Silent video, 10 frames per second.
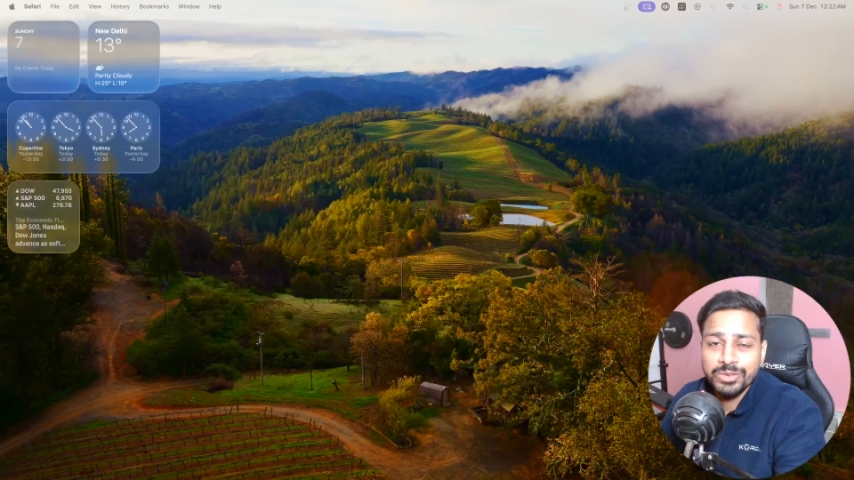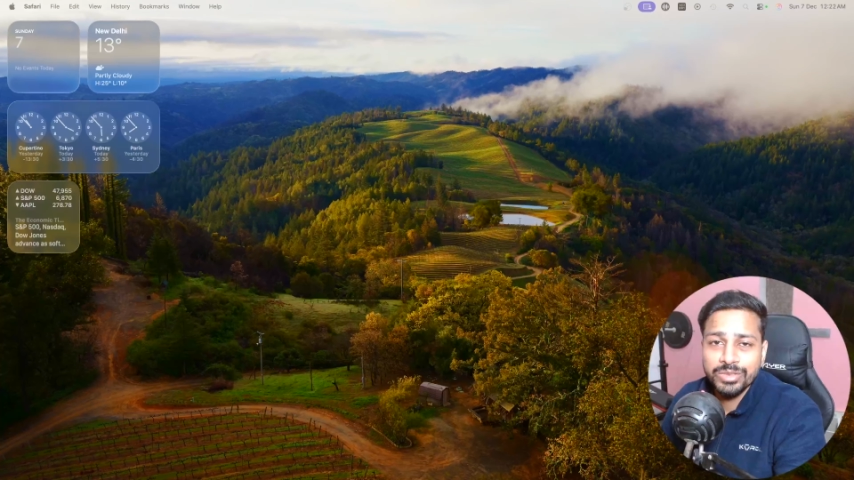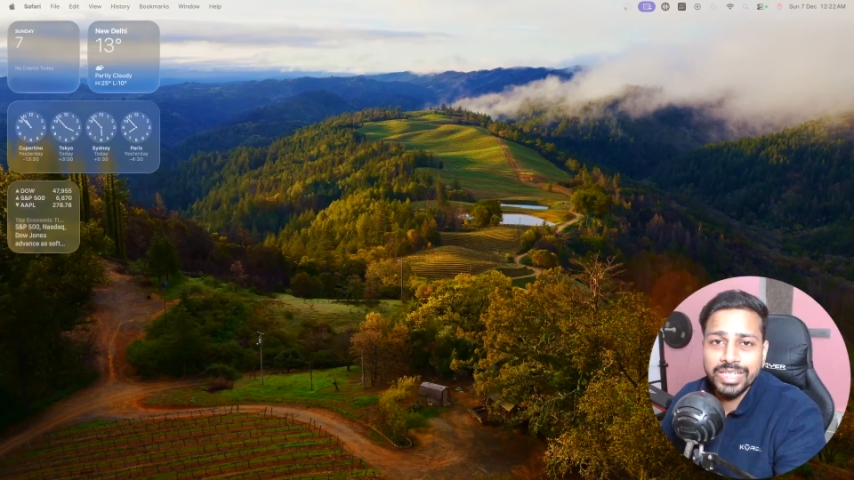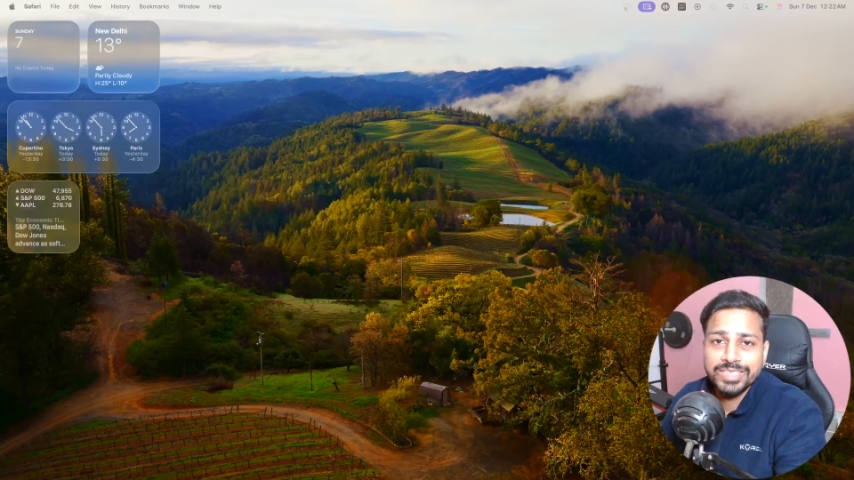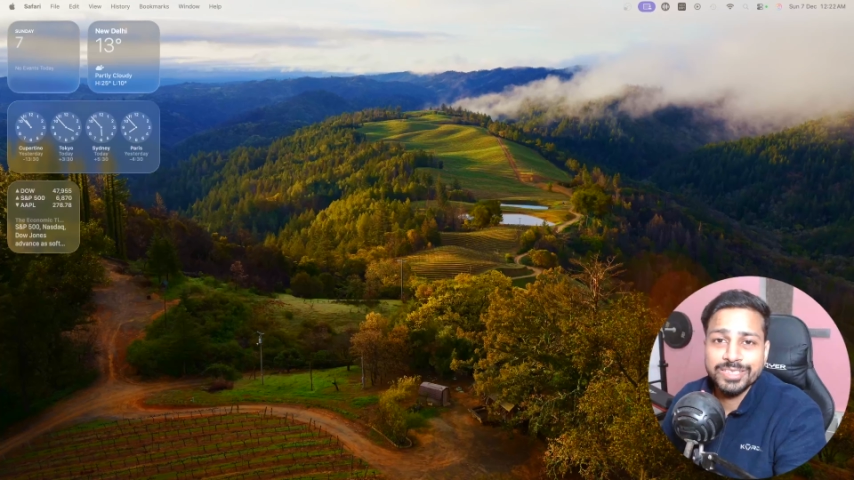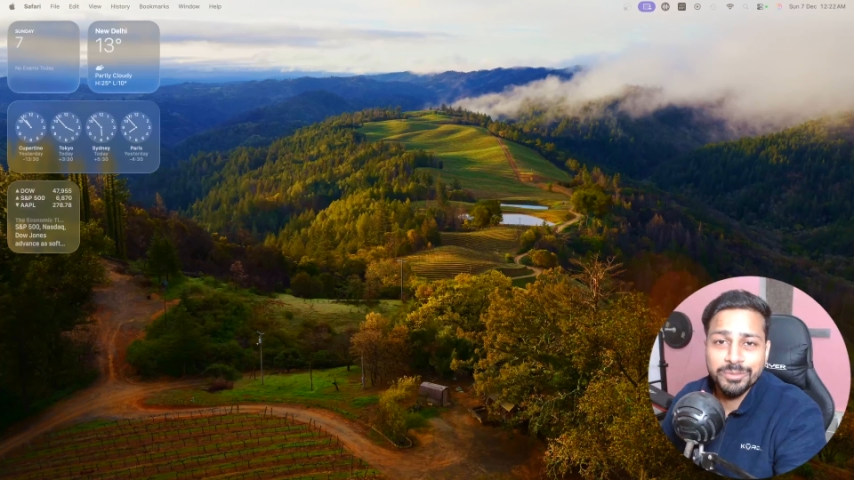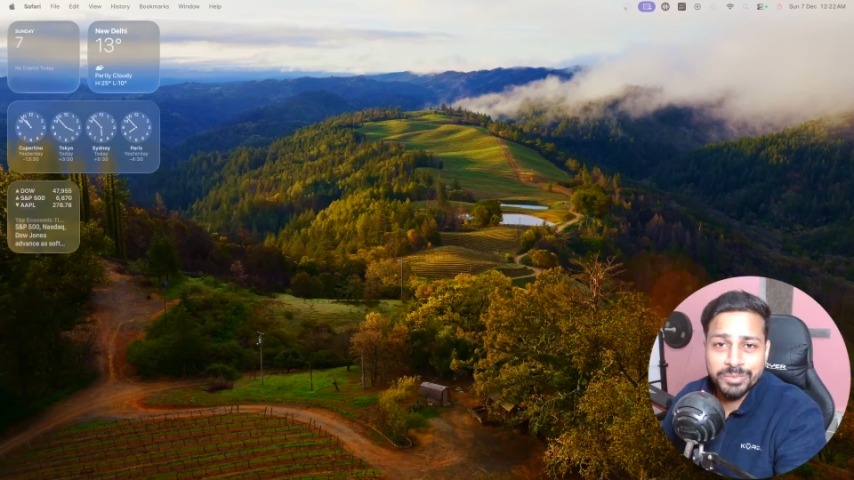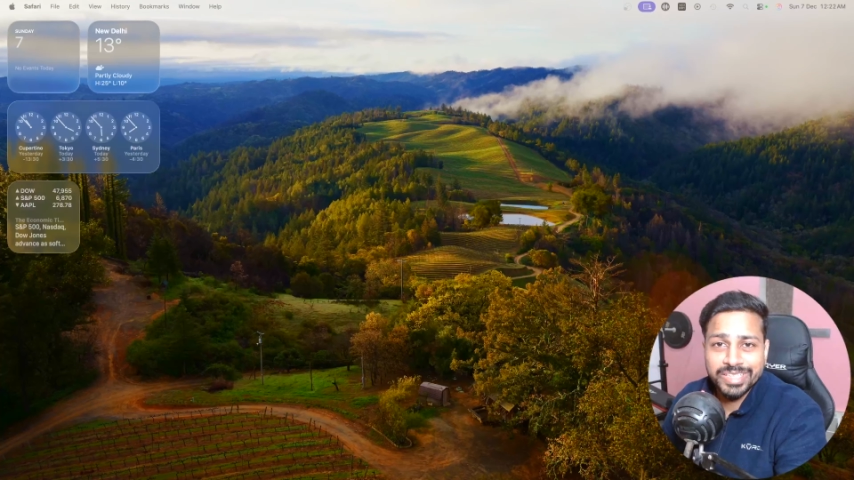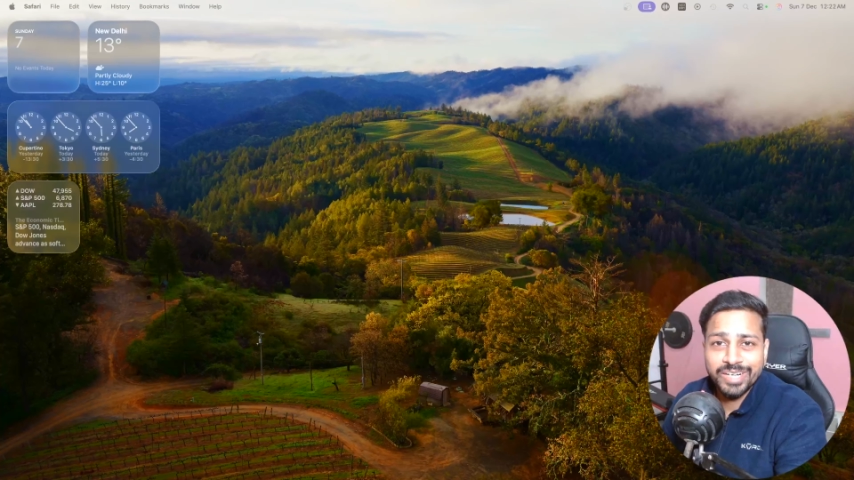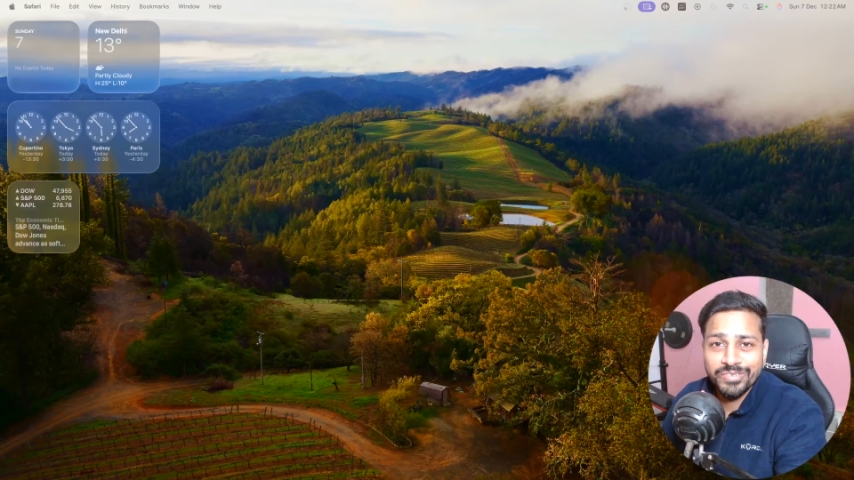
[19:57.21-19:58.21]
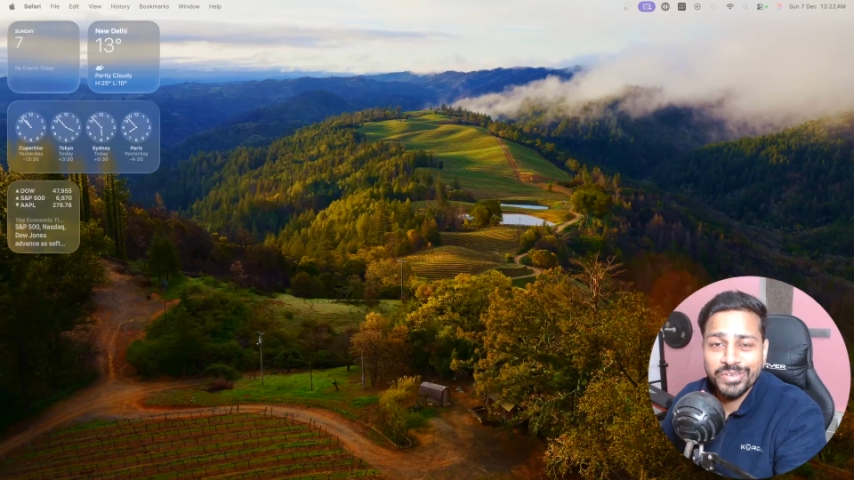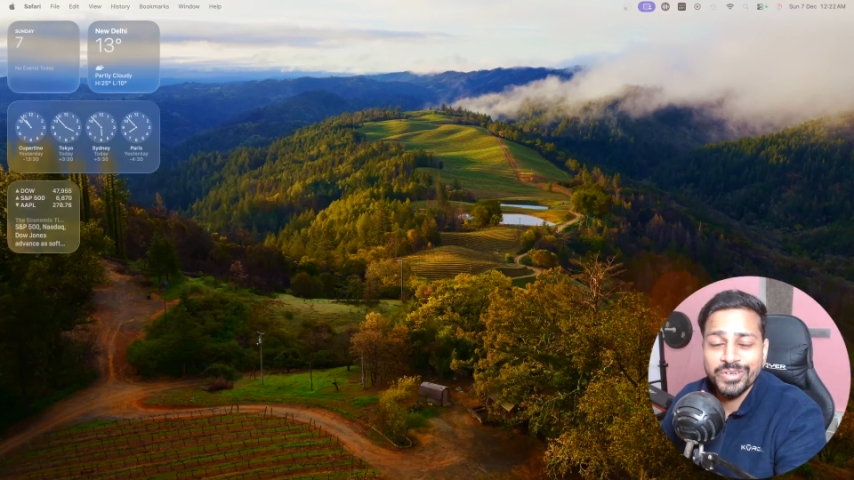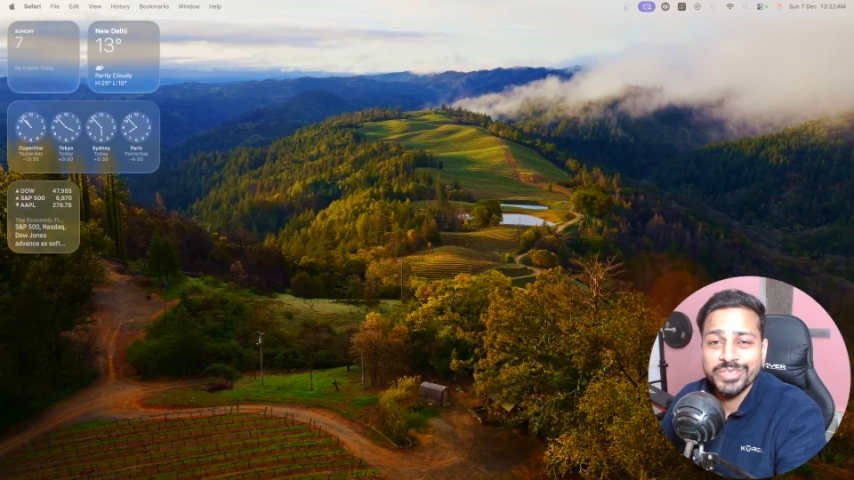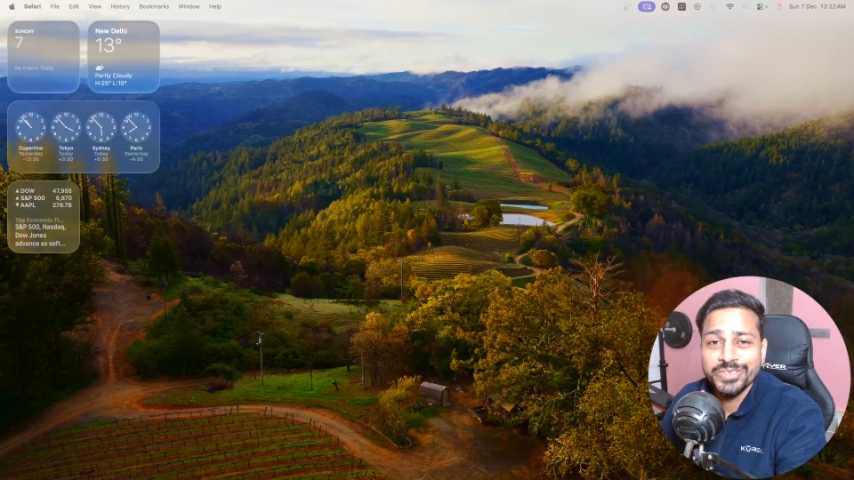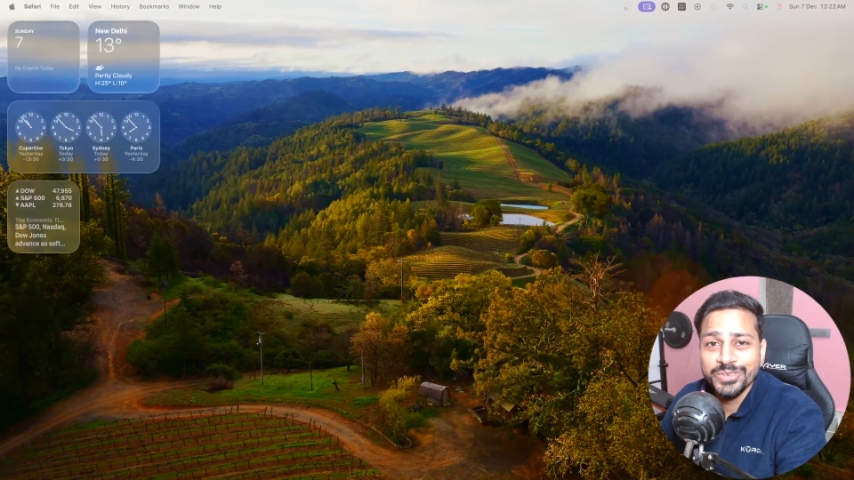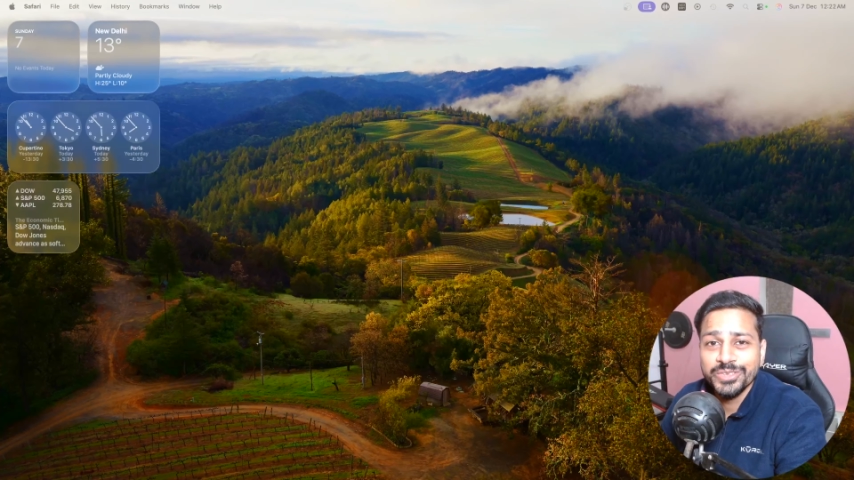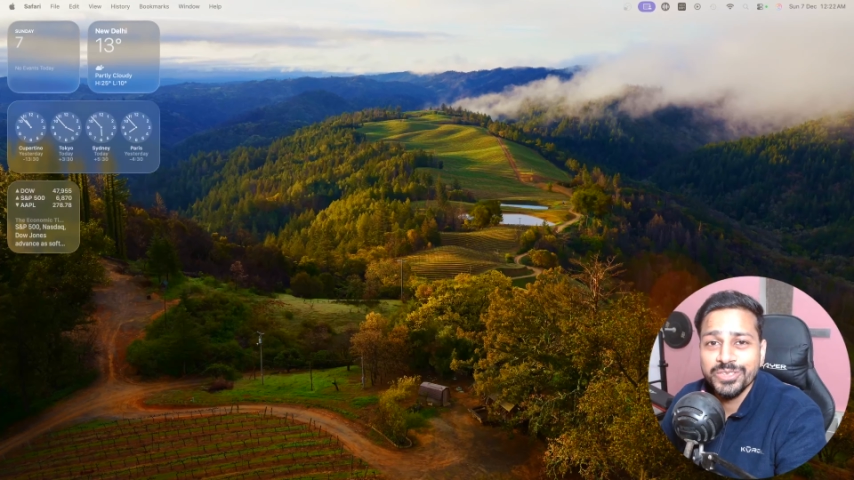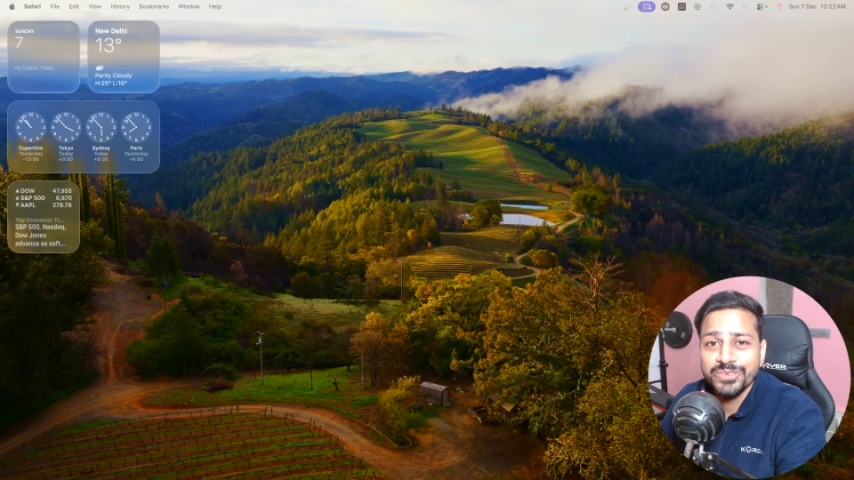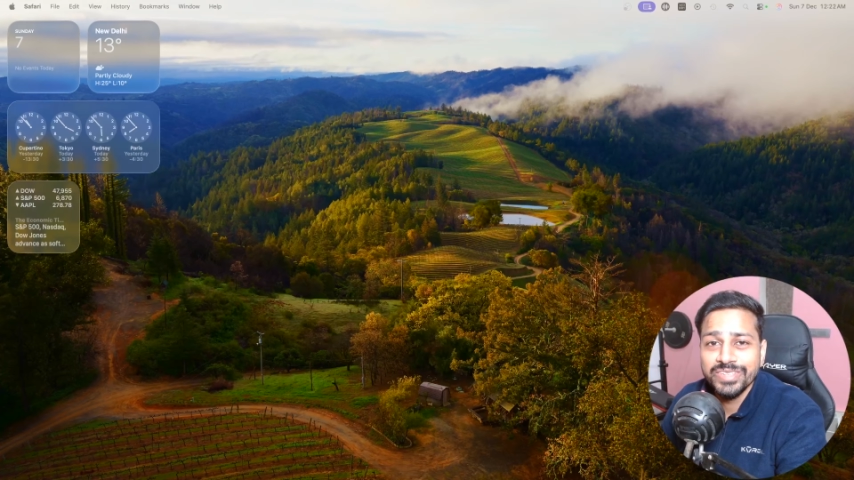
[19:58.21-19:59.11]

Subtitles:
to get some traffic on YouTube,